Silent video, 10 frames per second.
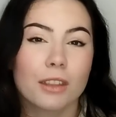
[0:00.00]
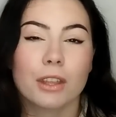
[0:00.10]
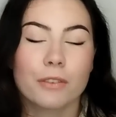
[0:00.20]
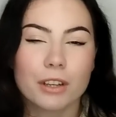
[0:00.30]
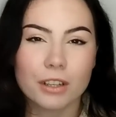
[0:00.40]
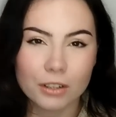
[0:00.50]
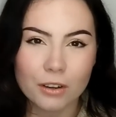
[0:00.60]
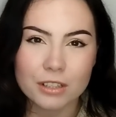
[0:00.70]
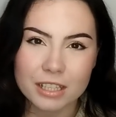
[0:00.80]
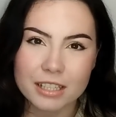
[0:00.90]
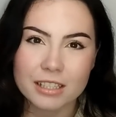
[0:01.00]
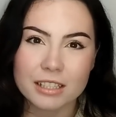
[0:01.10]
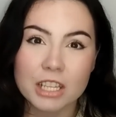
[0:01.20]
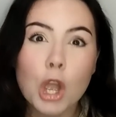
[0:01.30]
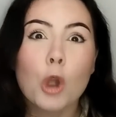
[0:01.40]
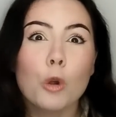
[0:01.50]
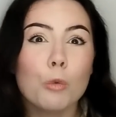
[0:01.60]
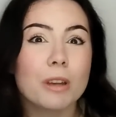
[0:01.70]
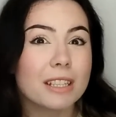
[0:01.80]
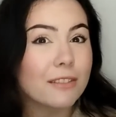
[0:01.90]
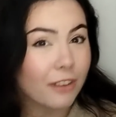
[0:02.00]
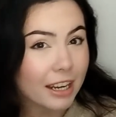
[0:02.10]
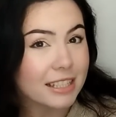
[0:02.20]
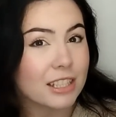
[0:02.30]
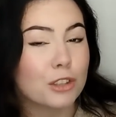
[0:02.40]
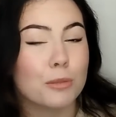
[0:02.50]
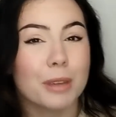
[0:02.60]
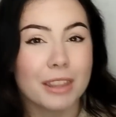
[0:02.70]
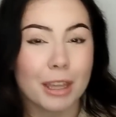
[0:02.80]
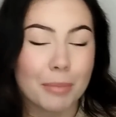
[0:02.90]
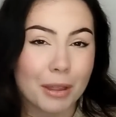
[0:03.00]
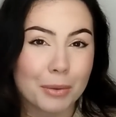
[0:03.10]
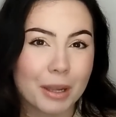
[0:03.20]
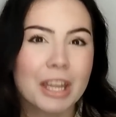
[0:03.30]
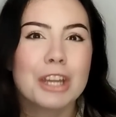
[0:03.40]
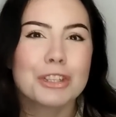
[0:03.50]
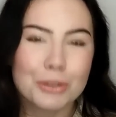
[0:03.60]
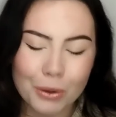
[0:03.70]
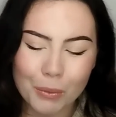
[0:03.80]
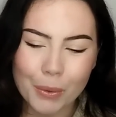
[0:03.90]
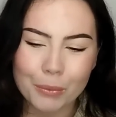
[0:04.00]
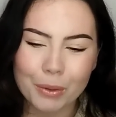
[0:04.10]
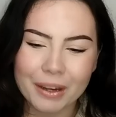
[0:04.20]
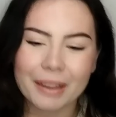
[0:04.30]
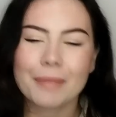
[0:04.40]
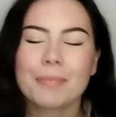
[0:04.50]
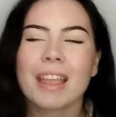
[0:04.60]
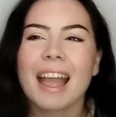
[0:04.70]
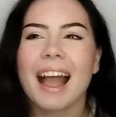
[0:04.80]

South African contestant, who was invited to be there, by the way, to go on winning.